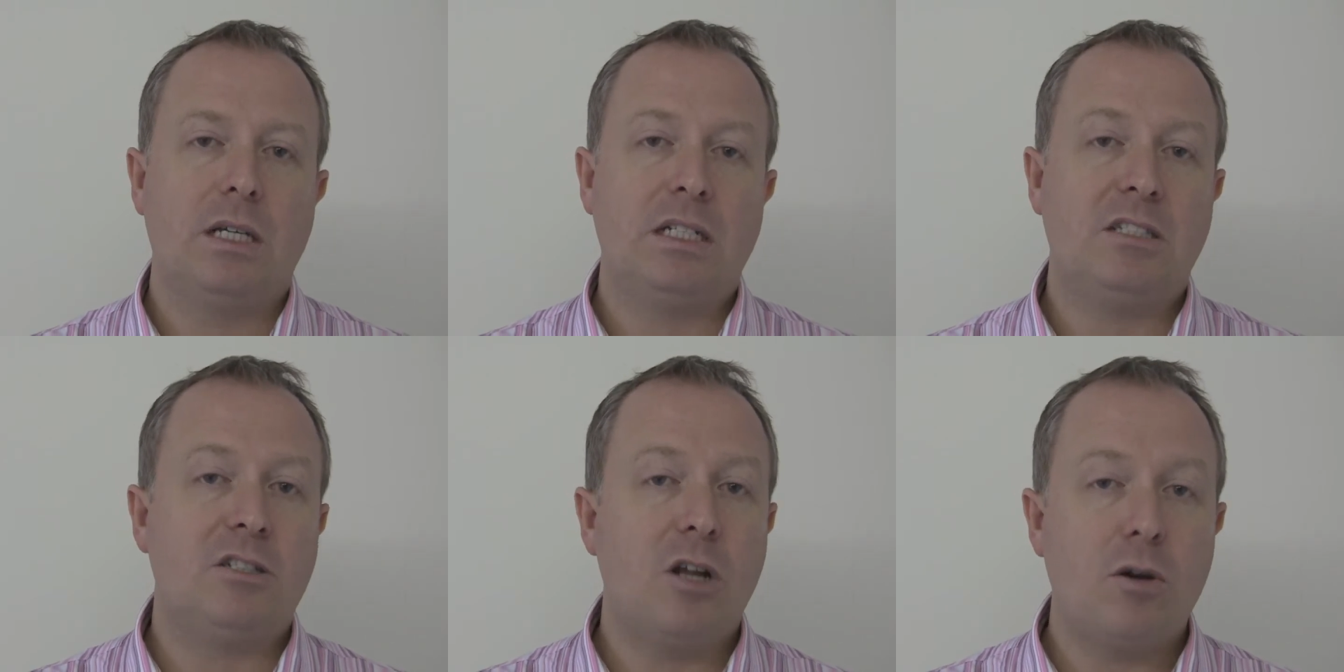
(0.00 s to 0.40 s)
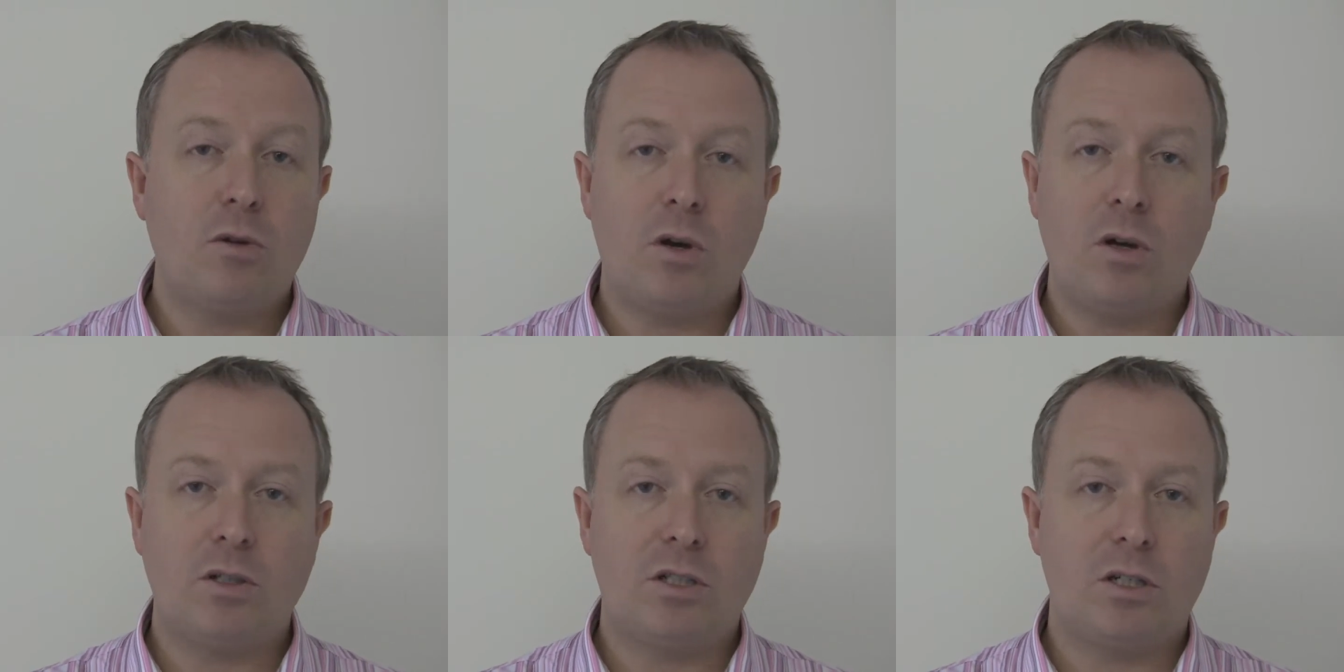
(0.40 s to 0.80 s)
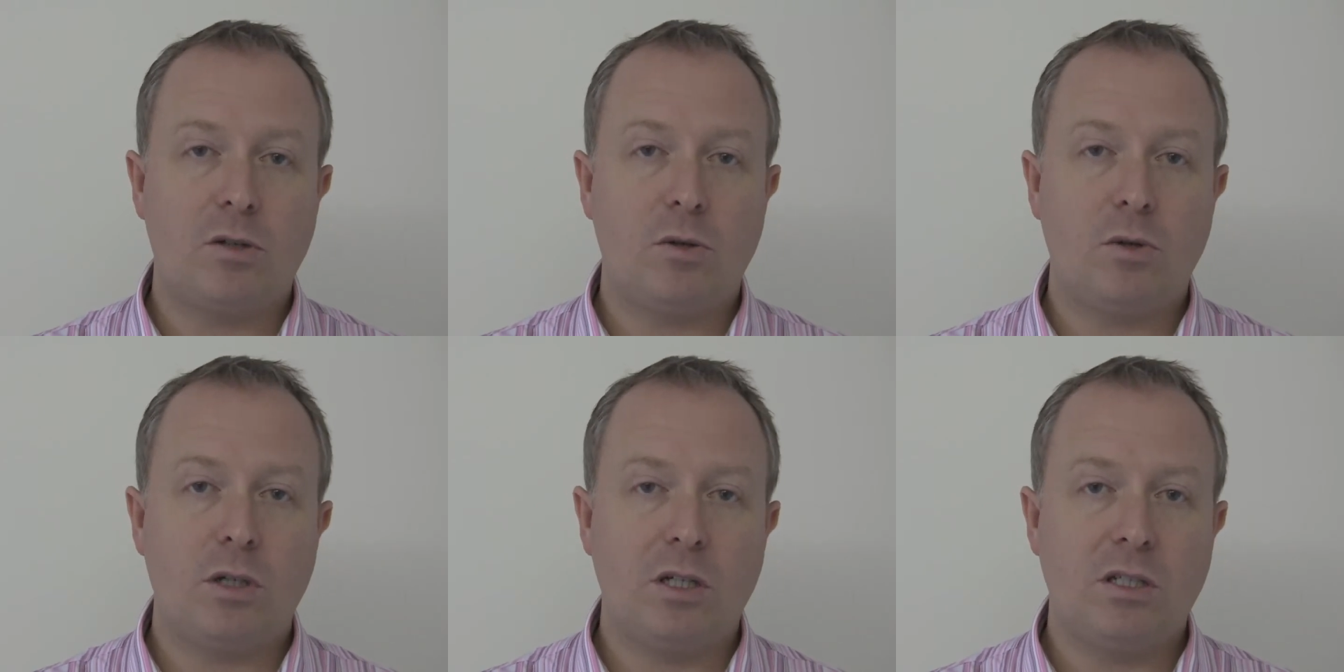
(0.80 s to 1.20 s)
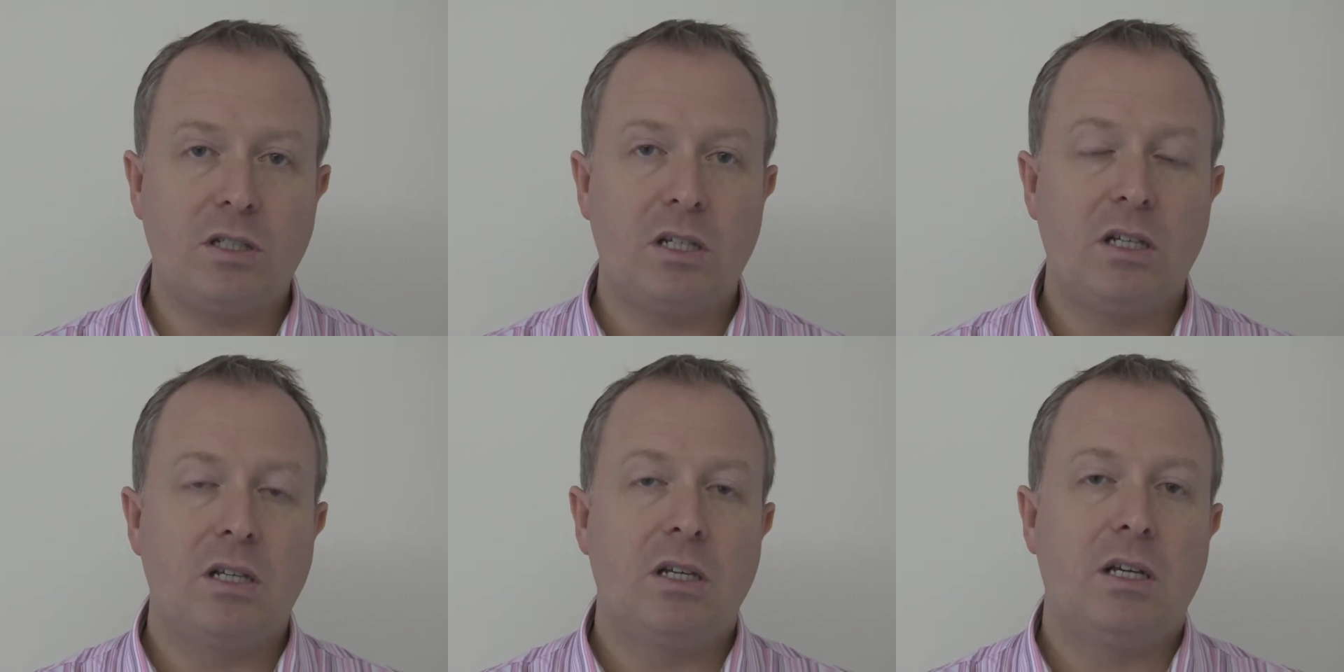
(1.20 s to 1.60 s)
It's no cost to call
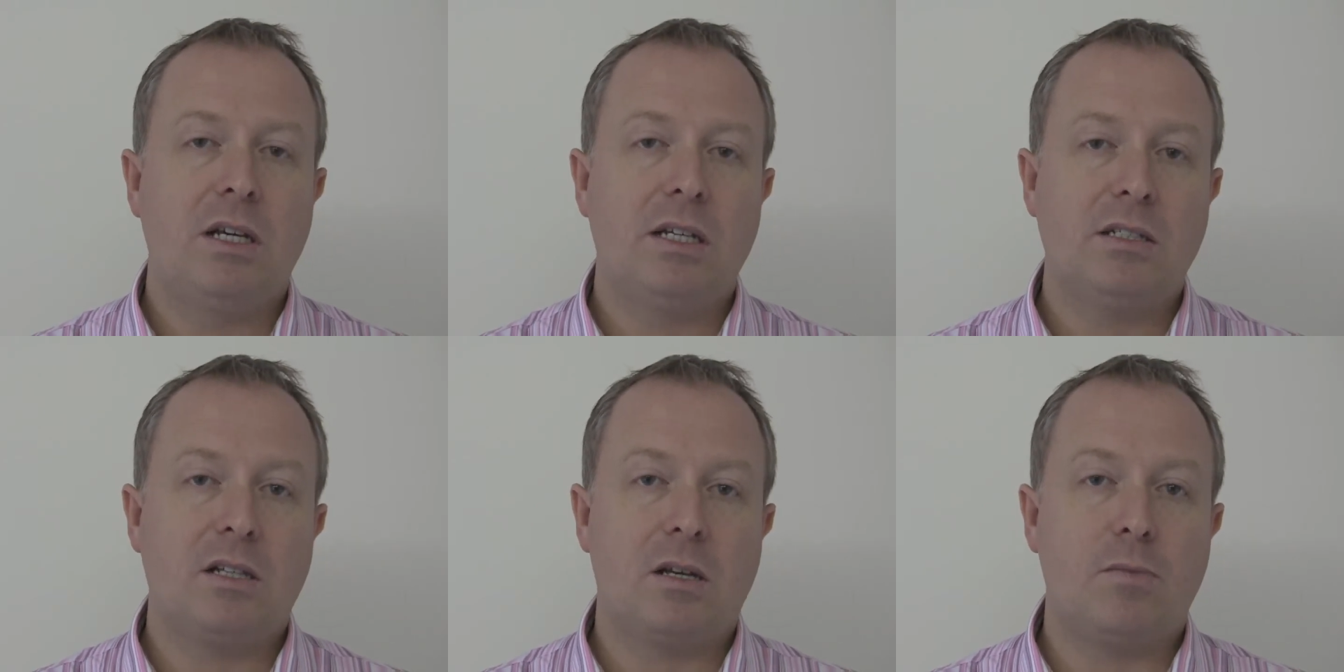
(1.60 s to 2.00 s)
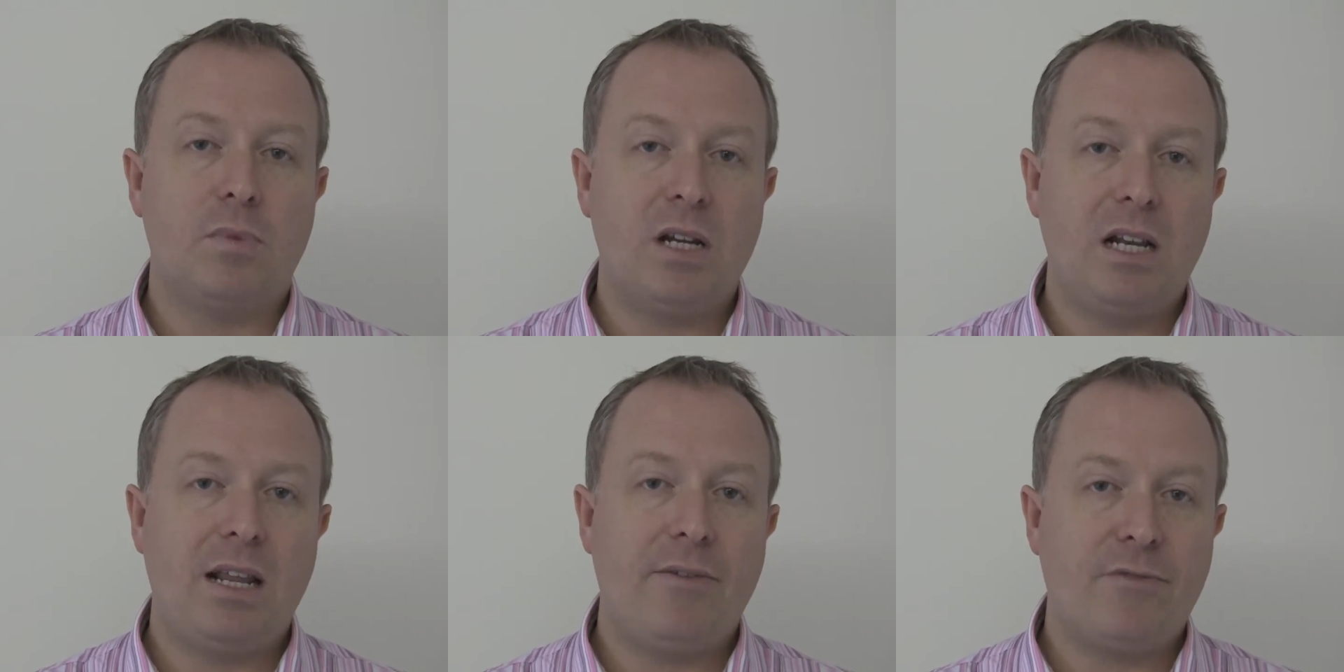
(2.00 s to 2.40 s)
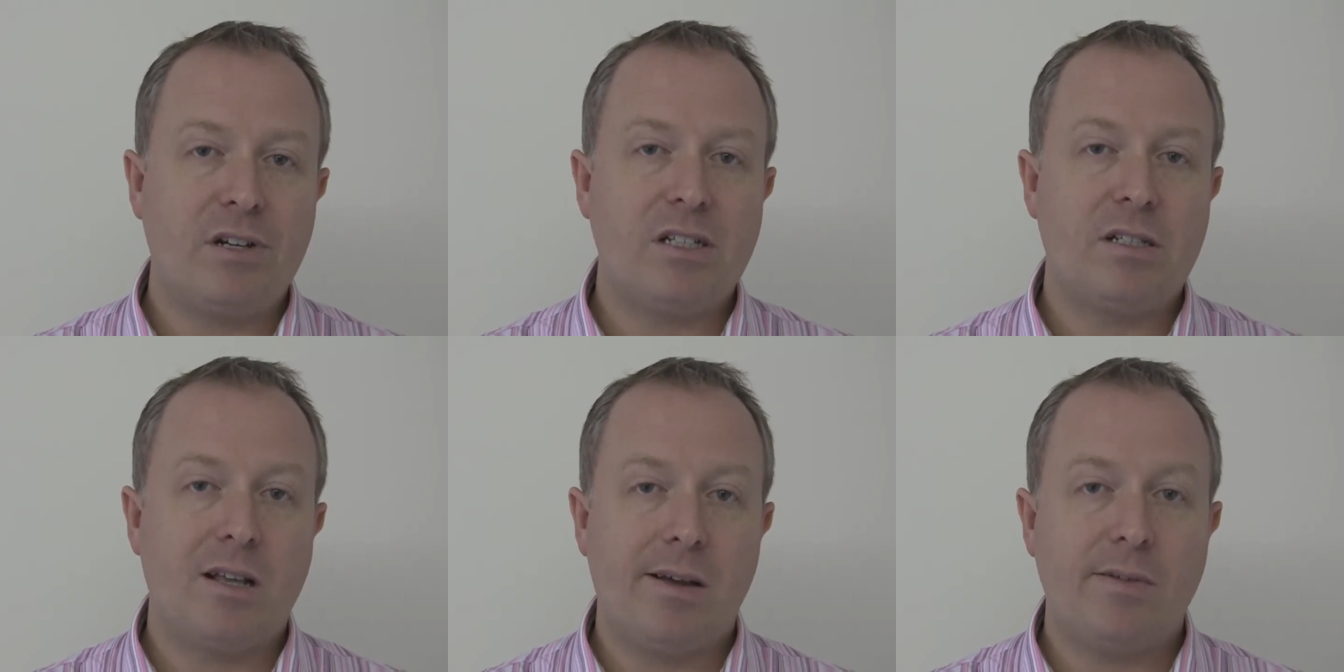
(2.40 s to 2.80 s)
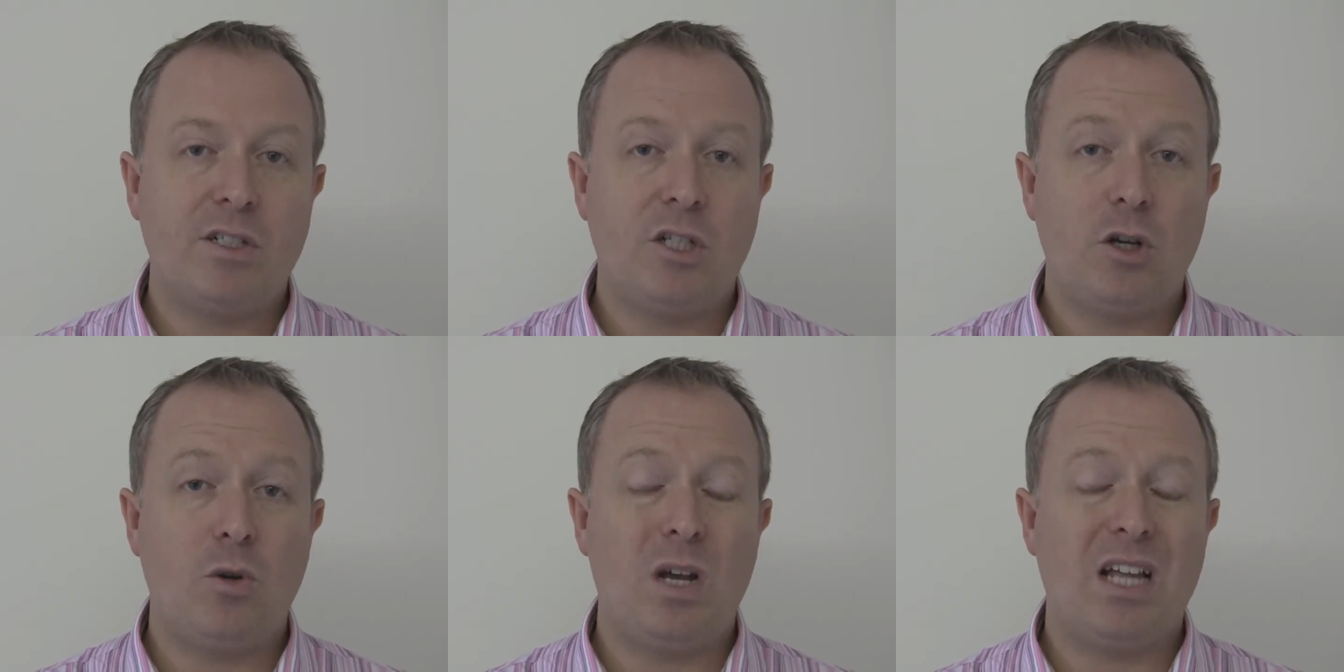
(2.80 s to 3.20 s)
us, it's a completely free
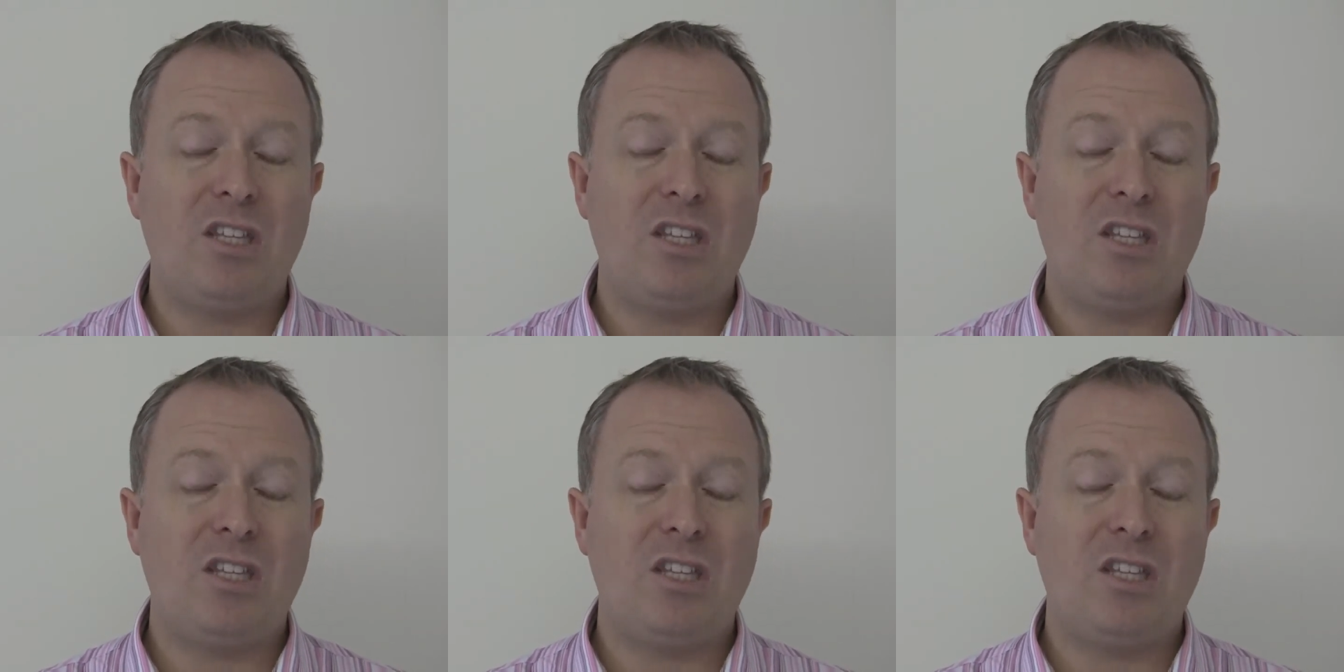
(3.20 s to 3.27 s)
service to you,